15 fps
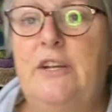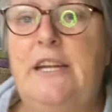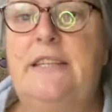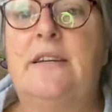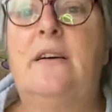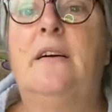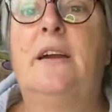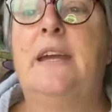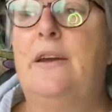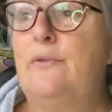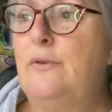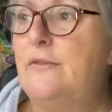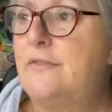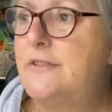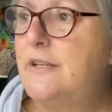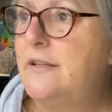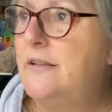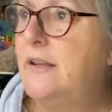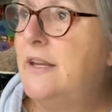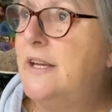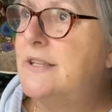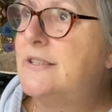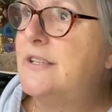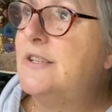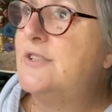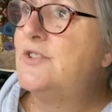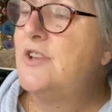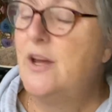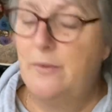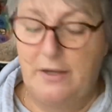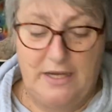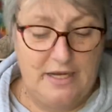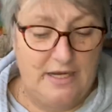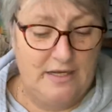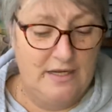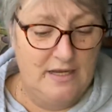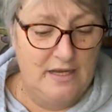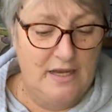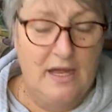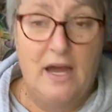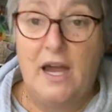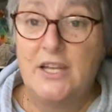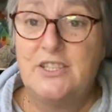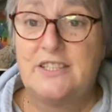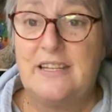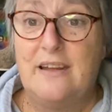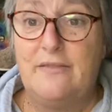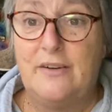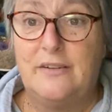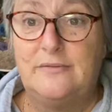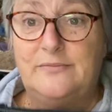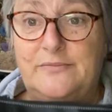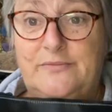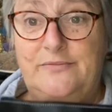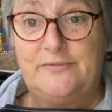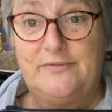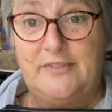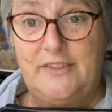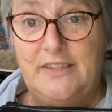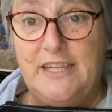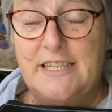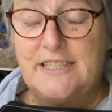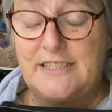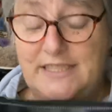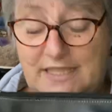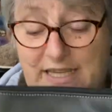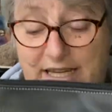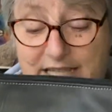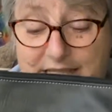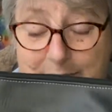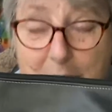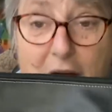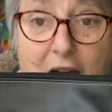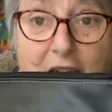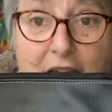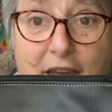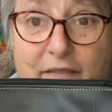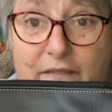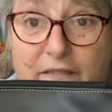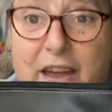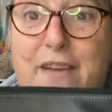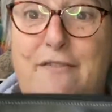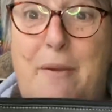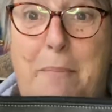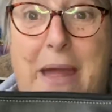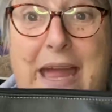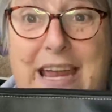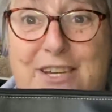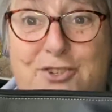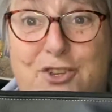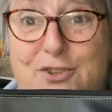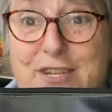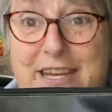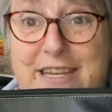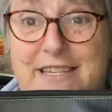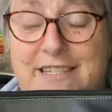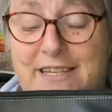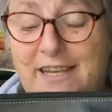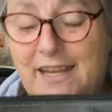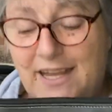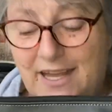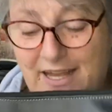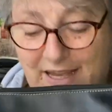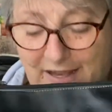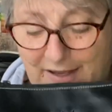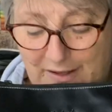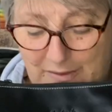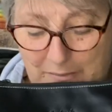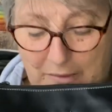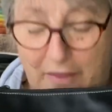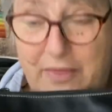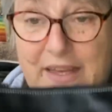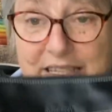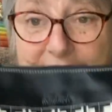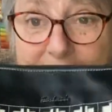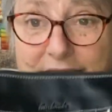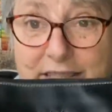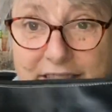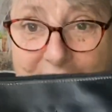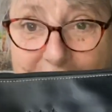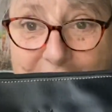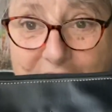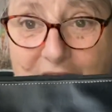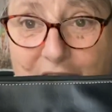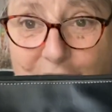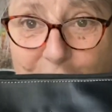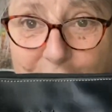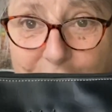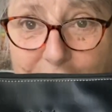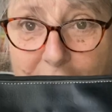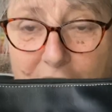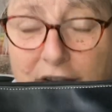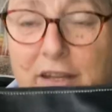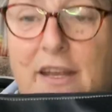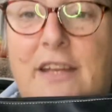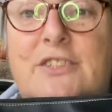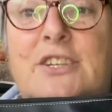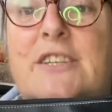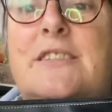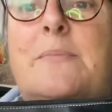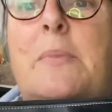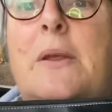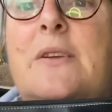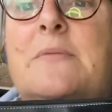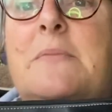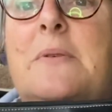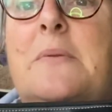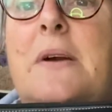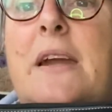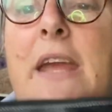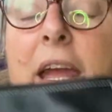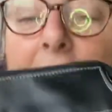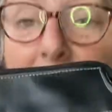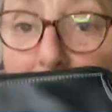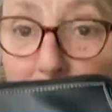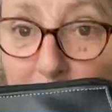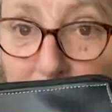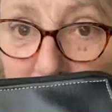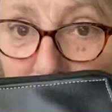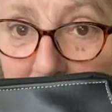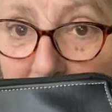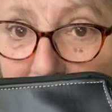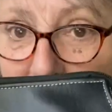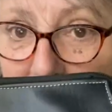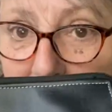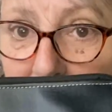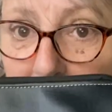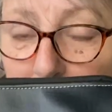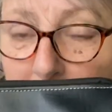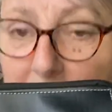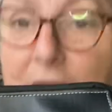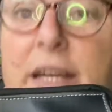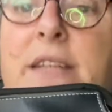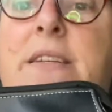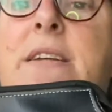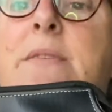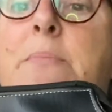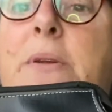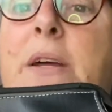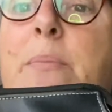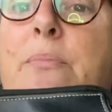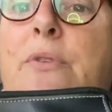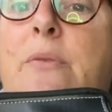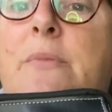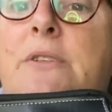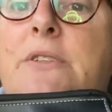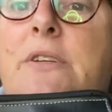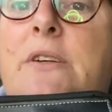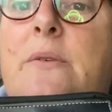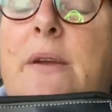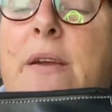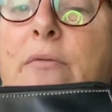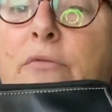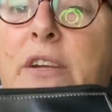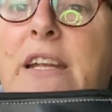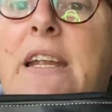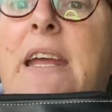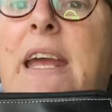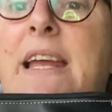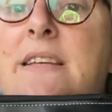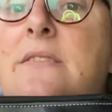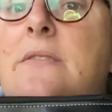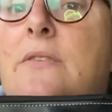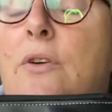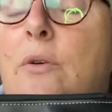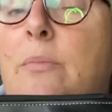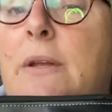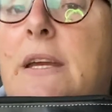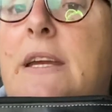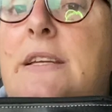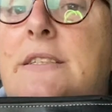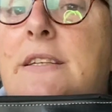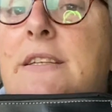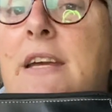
dark here all of a sudden. I think it's going to snow again. I just love her. This is my favourite bag to date. This design on the front just blows me away. It looks really, really complicated, but I promise you it really isn't complicated.